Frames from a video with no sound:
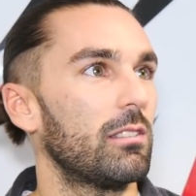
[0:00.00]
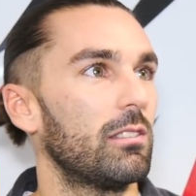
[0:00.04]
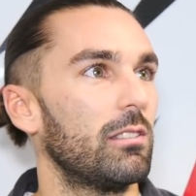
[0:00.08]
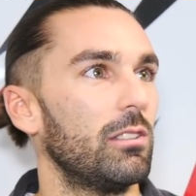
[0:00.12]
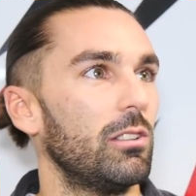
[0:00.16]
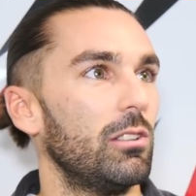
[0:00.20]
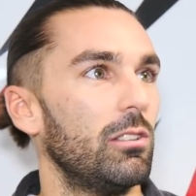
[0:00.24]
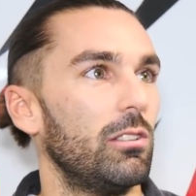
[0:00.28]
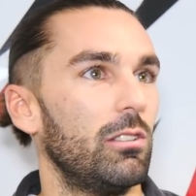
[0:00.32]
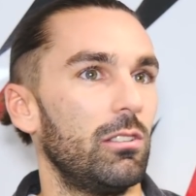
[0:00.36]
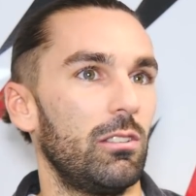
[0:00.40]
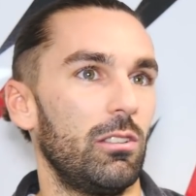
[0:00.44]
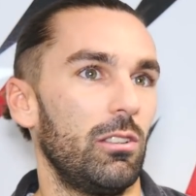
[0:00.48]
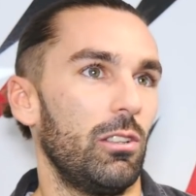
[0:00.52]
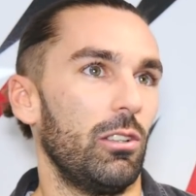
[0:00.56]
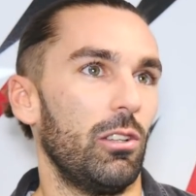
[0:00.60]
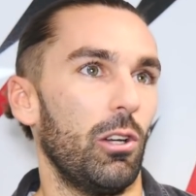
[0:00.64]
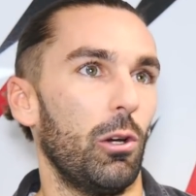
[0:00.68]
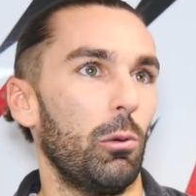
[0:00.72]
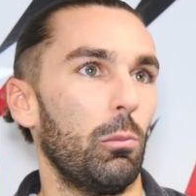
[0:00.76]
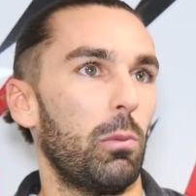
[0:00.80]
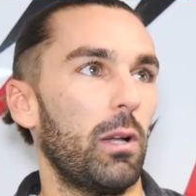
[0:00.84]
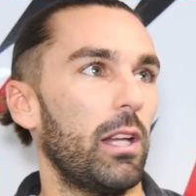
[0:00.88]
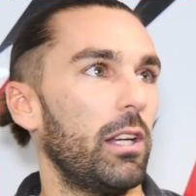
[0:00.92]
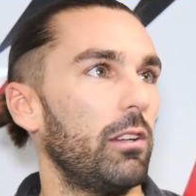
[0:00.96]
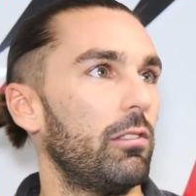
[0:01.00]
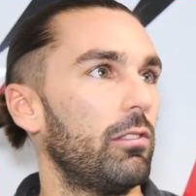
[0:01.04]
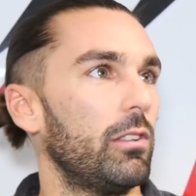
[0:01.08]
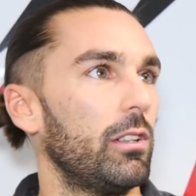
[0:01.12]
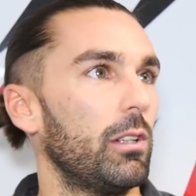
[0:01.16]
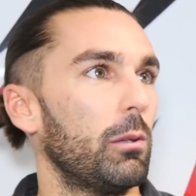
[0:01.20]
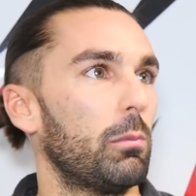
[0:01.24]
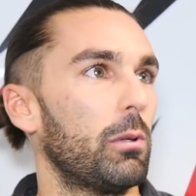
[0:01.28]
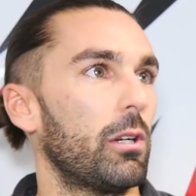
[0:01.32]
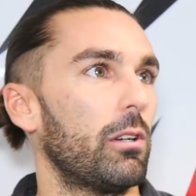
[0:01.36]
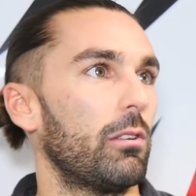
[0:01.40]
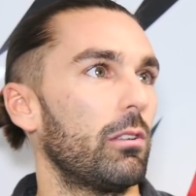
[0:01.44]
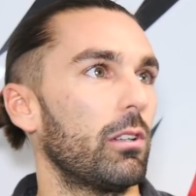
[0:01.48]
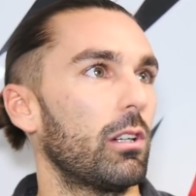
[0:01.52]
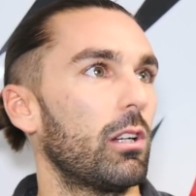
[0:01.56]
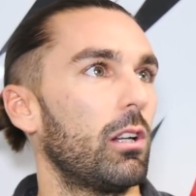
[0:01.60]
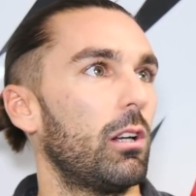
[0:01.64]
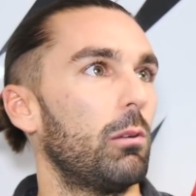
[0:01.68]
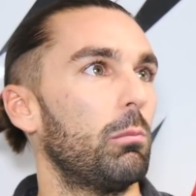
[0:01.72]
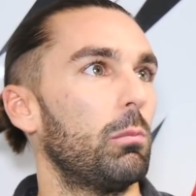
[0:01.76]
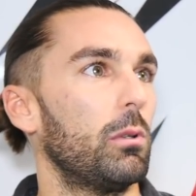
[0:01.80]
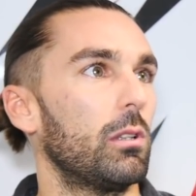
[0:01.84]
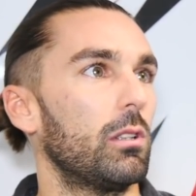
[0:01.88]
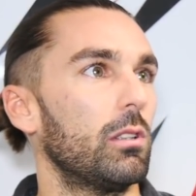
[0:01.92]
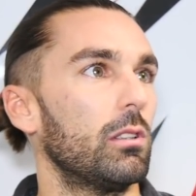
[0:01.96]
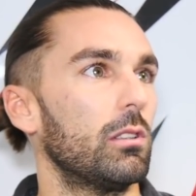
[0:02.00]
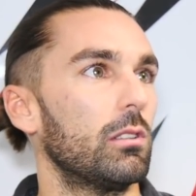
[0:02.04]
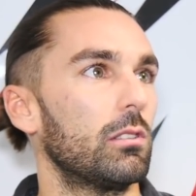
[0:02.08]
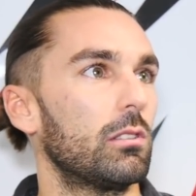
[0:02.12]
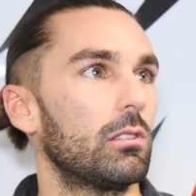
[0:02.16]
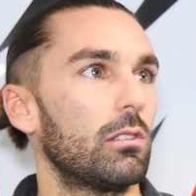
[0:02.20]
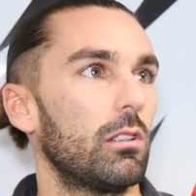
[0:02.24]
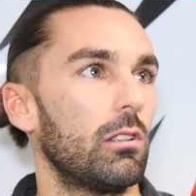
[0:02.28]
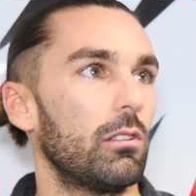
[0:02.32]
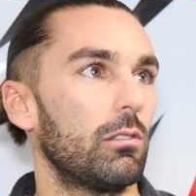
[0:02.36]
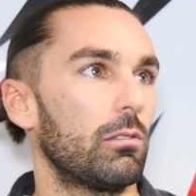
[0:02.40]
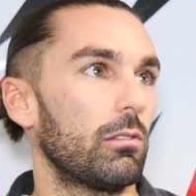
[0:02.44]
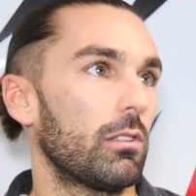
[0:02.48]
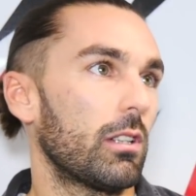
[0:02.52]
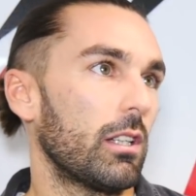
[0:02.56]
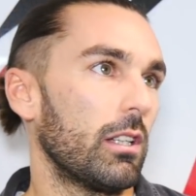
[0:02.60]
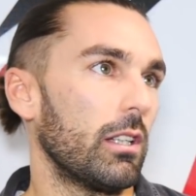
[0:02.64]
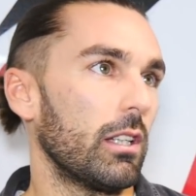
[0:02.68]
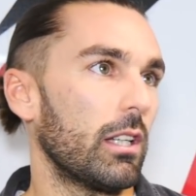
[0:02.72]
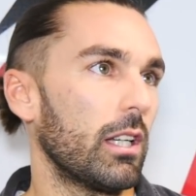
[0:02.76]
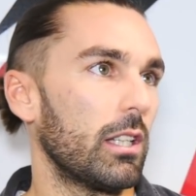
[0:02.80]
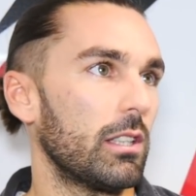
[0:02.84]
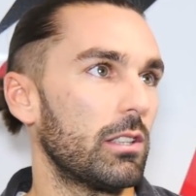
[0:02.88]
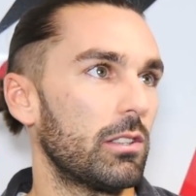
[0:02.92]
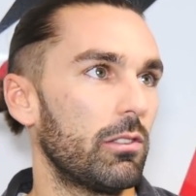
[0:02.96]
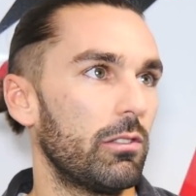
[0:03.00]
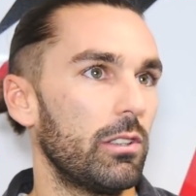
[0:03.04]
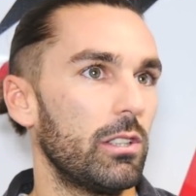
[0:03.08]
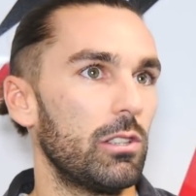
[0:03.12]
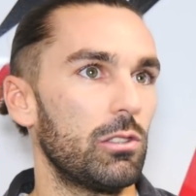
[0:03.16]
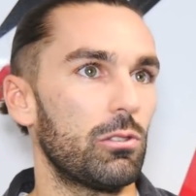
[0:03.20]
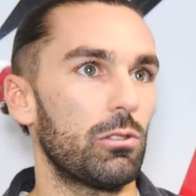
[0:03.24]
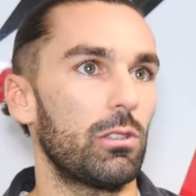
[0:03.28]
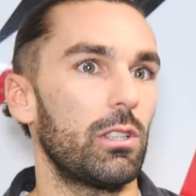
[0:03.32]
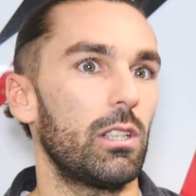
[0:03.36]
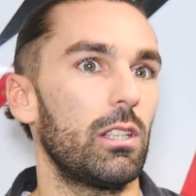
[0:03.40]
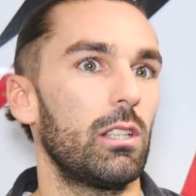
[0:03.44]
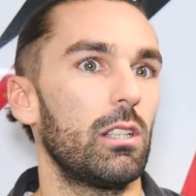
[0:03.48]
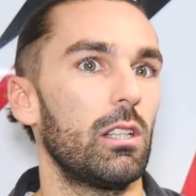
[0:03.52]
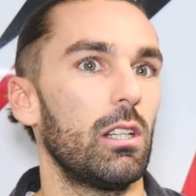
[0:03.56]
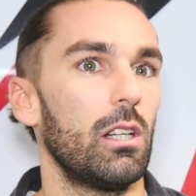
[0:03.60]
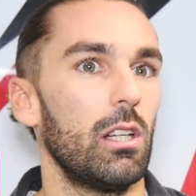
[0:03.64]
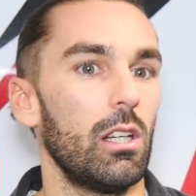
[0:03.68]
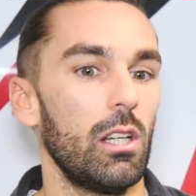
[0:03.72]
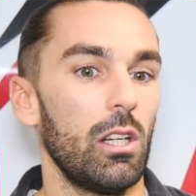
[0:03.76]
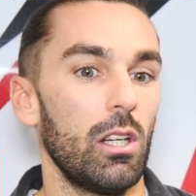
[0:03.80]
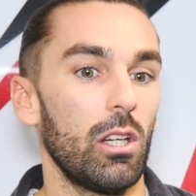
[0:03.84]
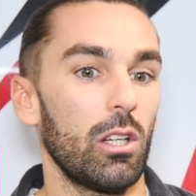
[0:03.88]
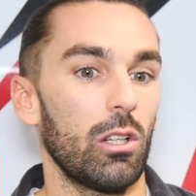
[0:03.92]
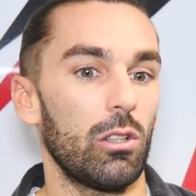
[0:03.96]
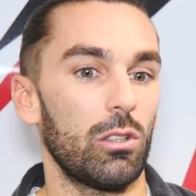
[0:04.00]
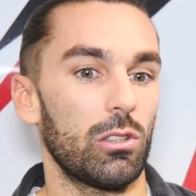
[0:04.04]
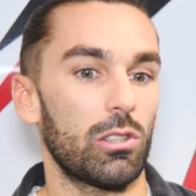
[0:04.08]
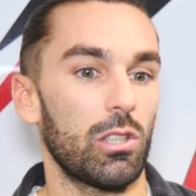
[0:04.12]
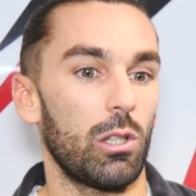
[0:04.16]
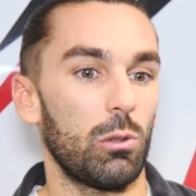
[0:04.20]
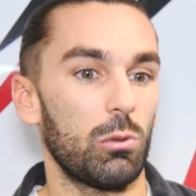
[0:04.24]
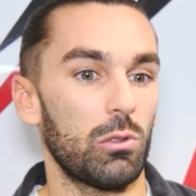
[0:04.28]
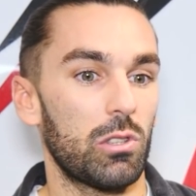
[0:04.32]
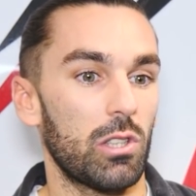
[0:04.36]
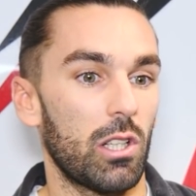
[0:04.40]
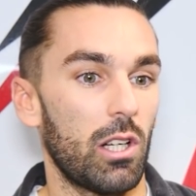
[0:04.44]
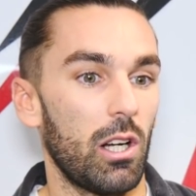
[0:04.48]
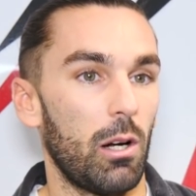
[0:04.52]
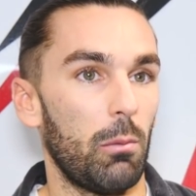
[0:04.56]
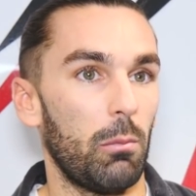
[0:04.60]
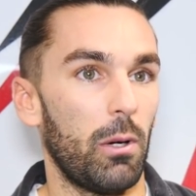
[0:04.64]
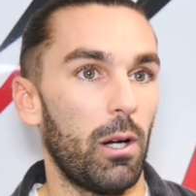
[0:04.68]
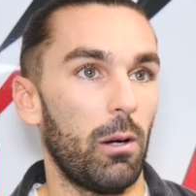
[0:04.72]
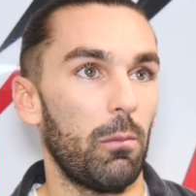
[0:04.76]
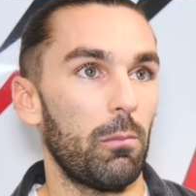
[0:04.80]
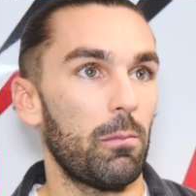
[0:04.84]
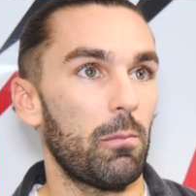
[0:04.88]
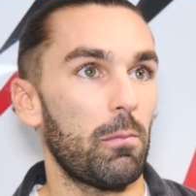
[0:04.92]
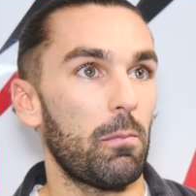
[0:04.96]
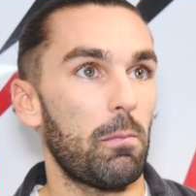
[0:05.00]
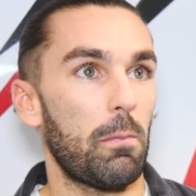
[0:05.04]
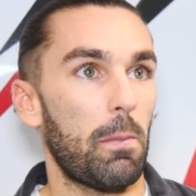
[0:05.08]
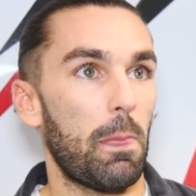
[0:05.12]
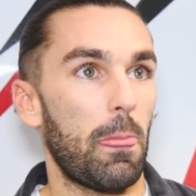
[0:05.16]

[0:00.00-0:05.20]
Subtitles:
you don't play for your parent club, because in case of injury. Got told to come up.